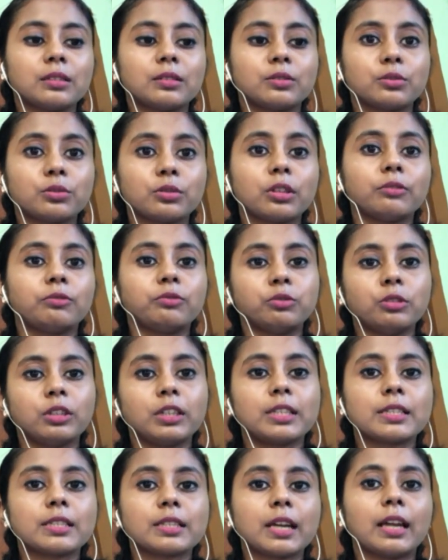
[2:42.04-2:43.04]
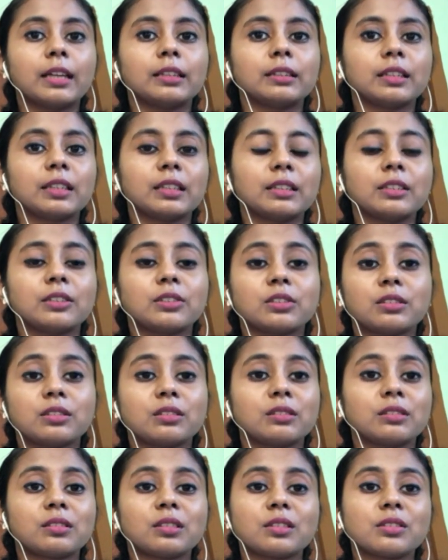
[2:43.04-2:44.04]
to the fullest, and then it
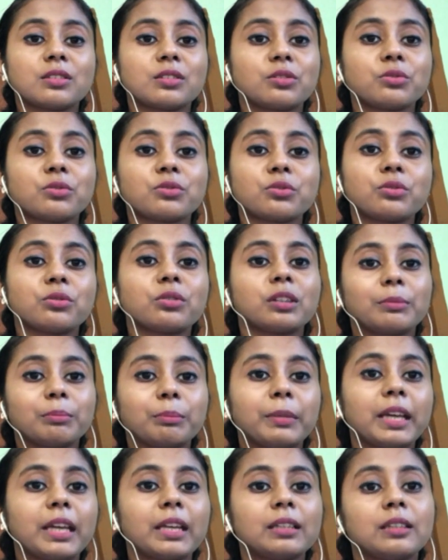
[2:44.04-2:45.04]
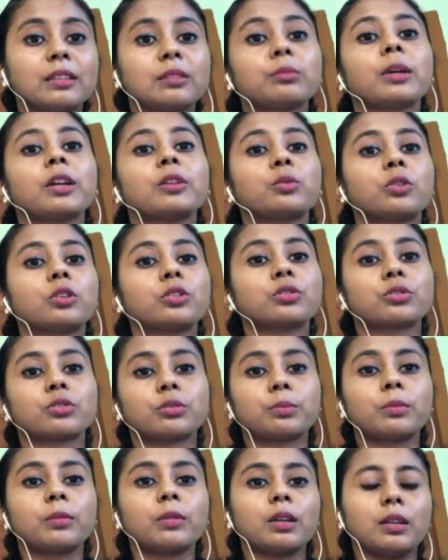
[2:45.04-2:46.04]
just used to remain in my
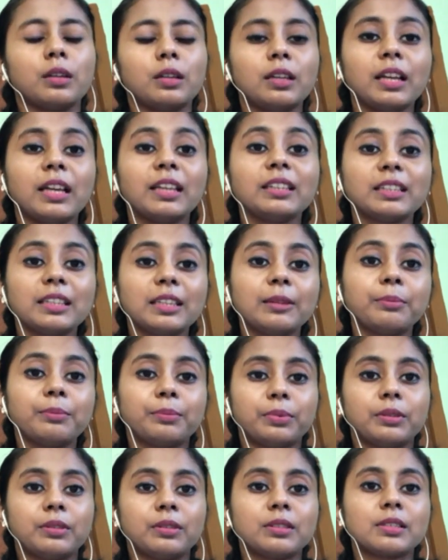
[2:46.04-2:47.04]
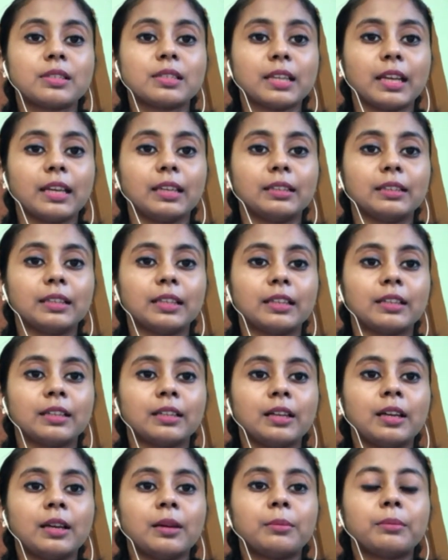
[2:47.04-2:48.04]
wardrobe, like keep staying there.
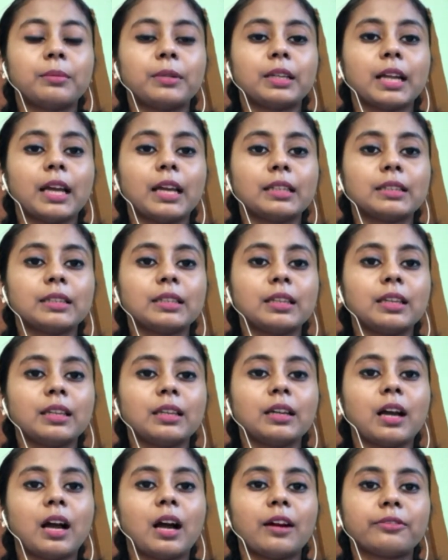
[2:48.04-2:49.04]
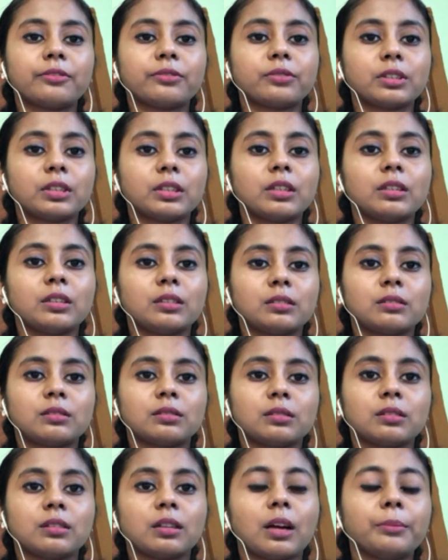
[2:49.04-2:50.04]
But I think after
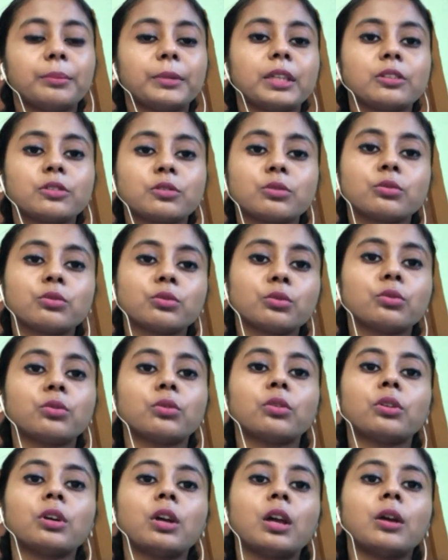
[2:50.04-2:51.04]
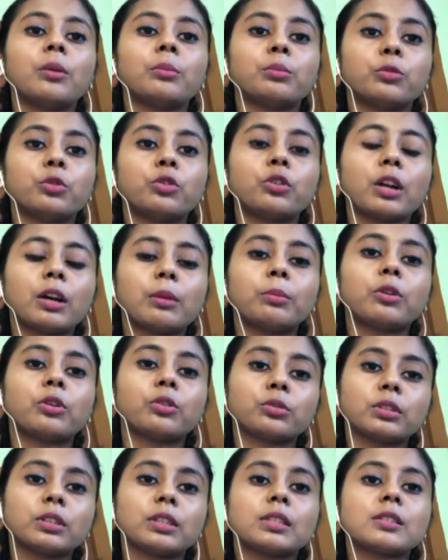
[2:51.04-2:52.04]
coming to know more
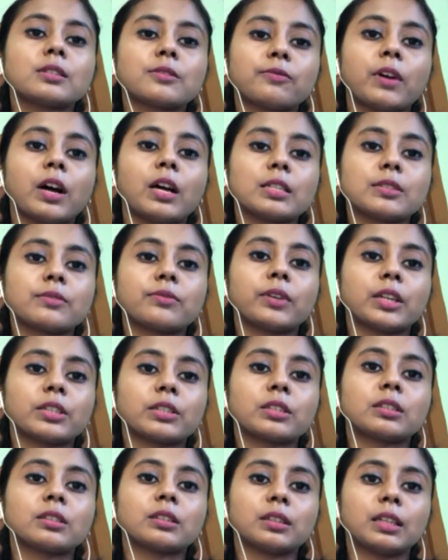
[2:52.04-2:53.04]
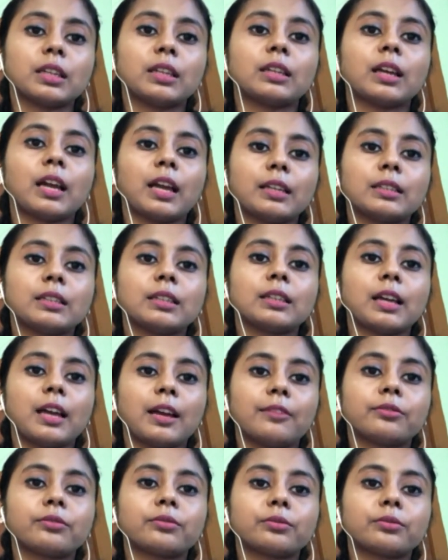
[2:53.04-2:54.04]
about this fast fashion thing, I think I've